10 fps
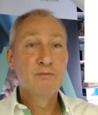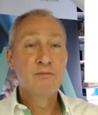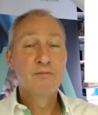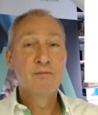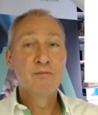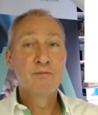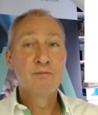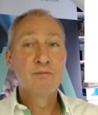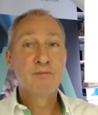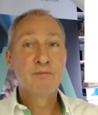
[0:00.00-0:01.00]

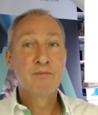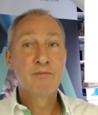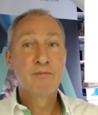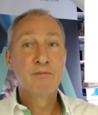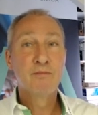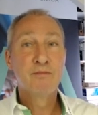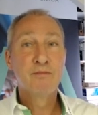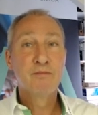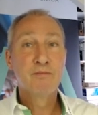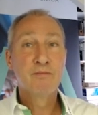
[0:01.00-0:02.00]

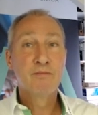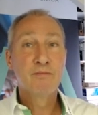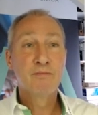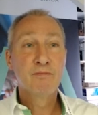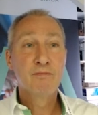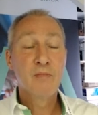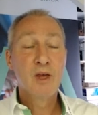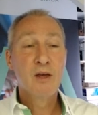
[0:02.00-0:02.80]
No one is speaking in this clip.